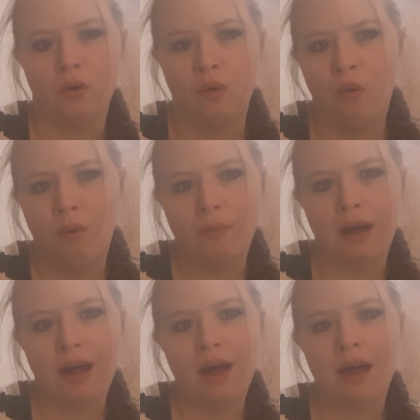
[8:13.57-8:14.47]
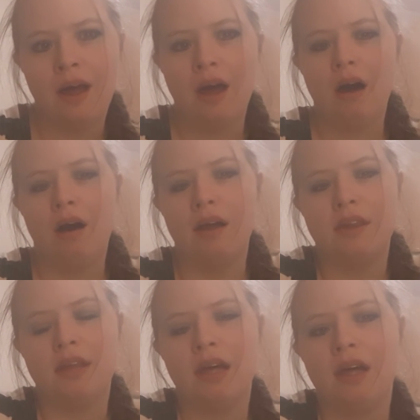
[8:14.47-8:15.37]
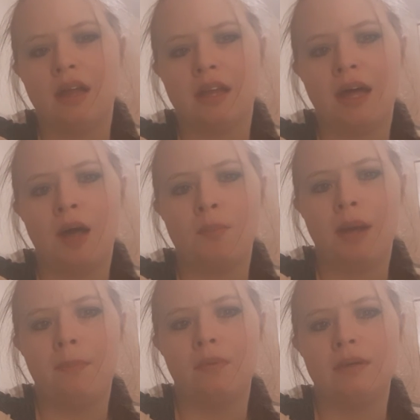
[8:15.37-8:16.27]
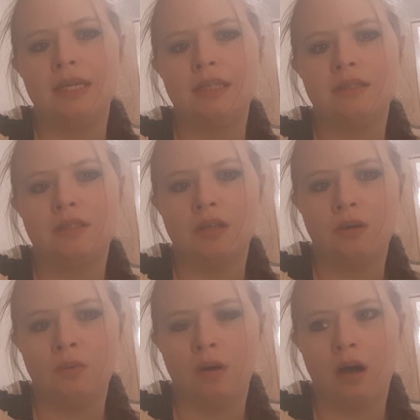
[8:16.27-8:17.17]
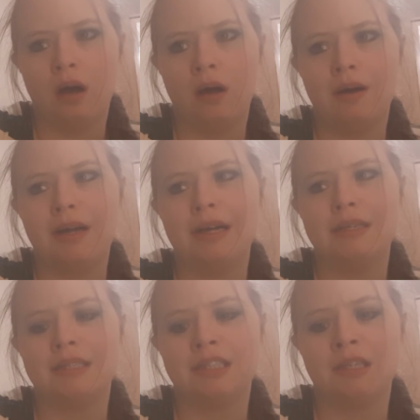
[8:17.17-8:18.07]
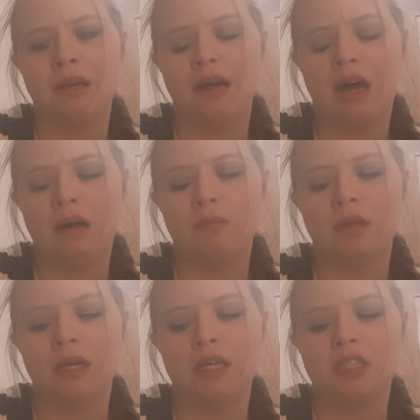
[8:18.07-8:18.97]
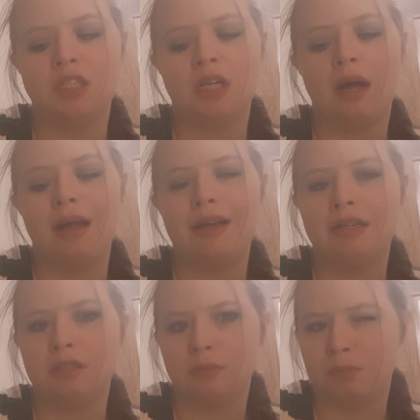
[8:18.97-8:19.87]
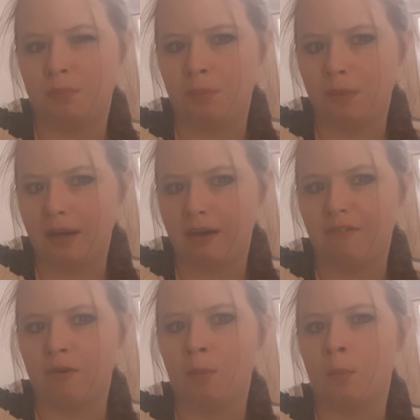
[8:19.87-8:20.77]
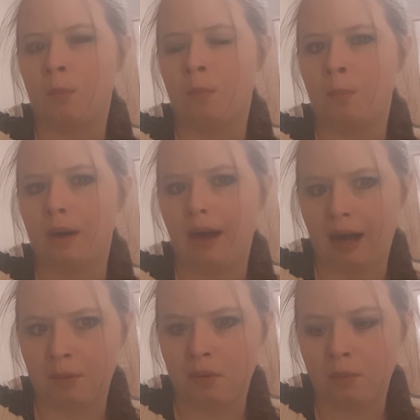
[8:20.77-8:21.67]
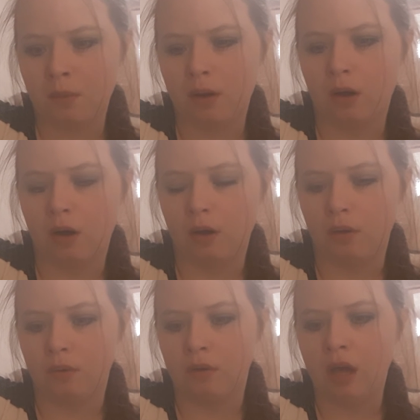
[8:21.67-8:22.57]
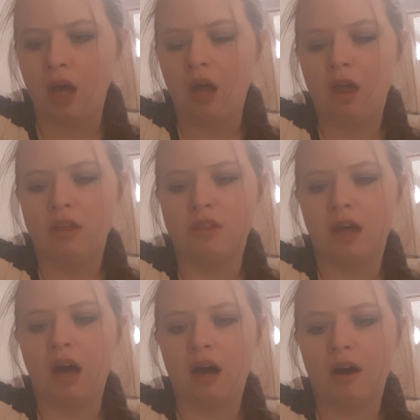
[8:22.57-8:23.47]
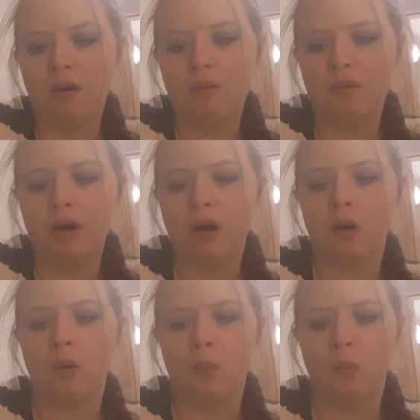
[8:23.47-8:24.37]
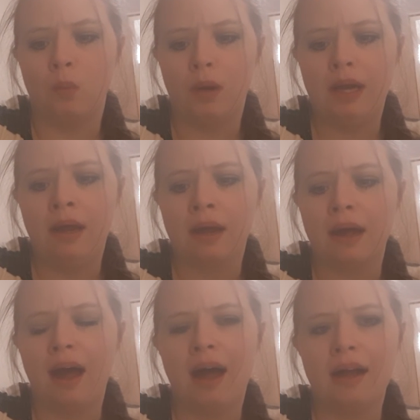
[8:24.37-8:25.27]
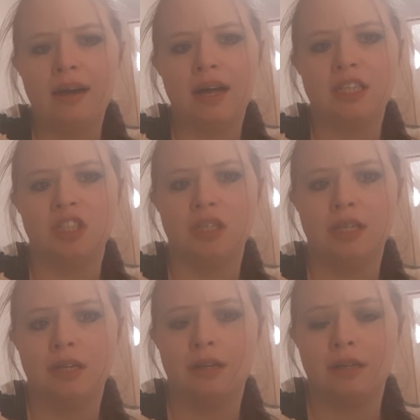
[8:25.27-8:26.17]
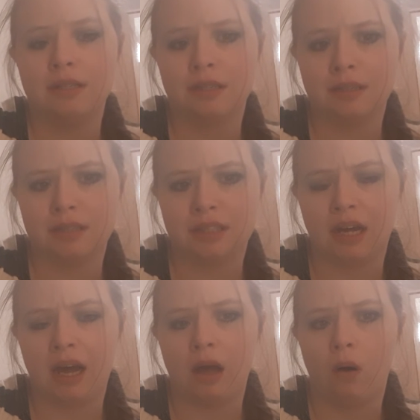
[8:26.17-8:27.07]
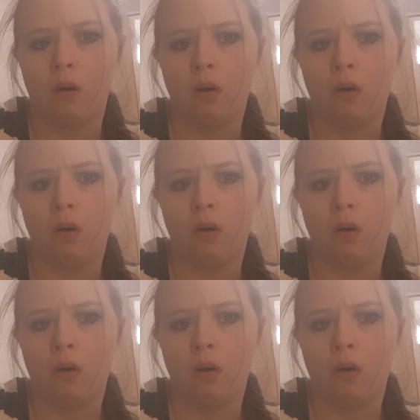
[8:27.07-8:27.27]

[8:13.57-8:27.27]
doormat I think that people need to uh, establish a little bit of a backbone that we can actually say